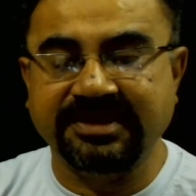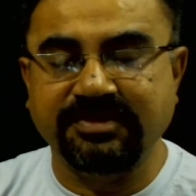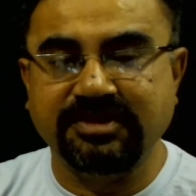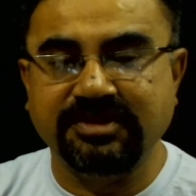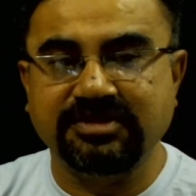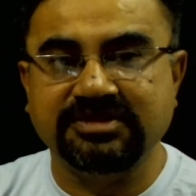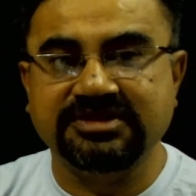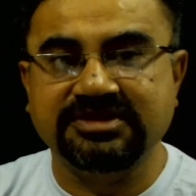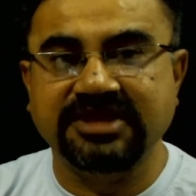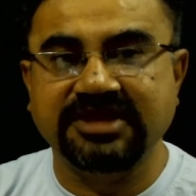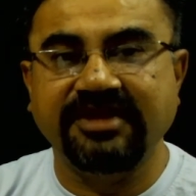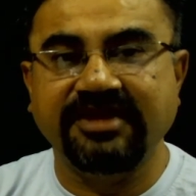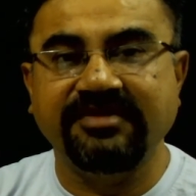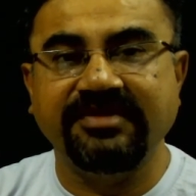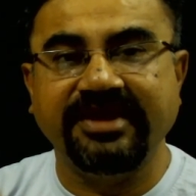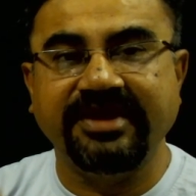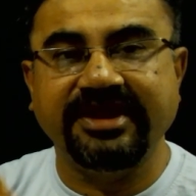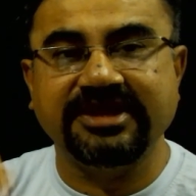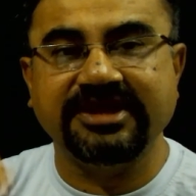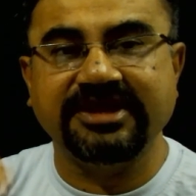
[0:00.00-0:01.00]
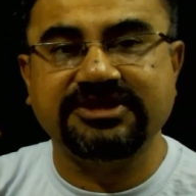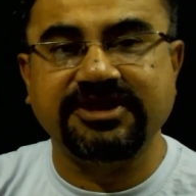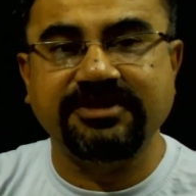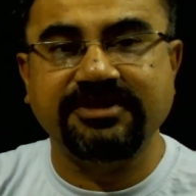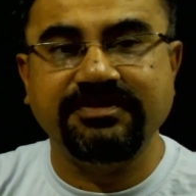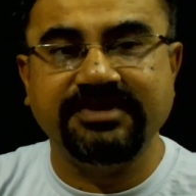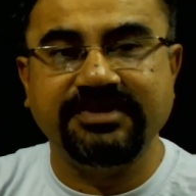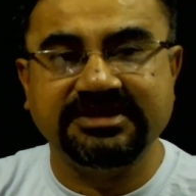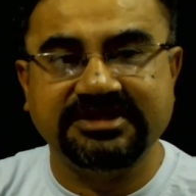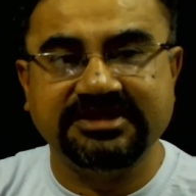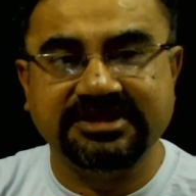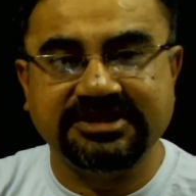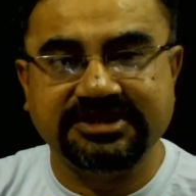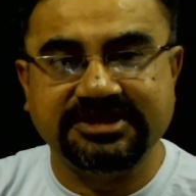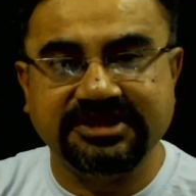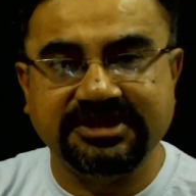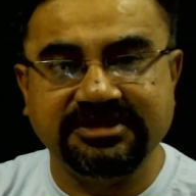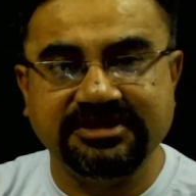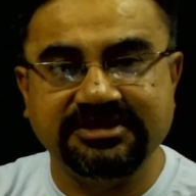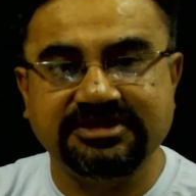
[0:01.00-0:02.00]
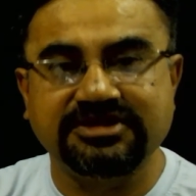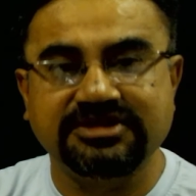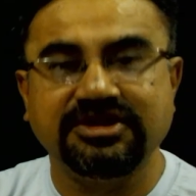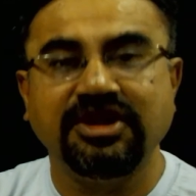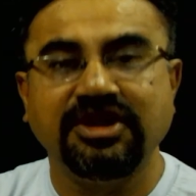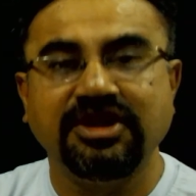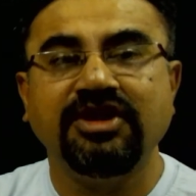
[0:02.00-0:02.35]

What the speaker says: because they have extreme resistance